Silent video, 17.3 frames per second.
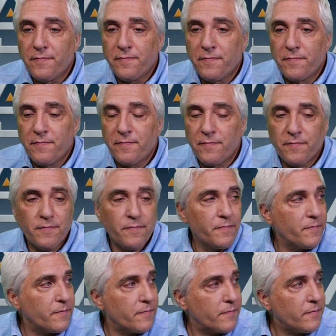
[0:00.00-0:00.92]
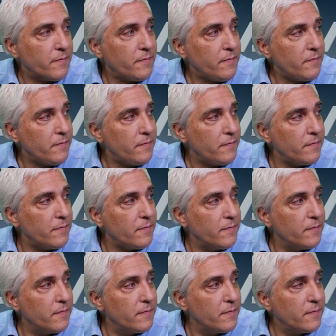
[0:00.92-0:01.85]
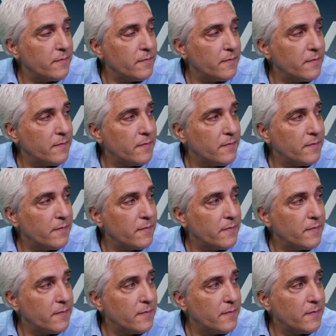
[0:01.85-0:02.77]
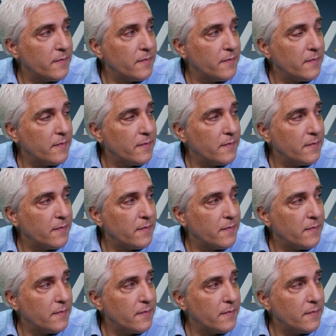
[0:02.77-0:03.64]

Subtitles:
This person isn't speaking.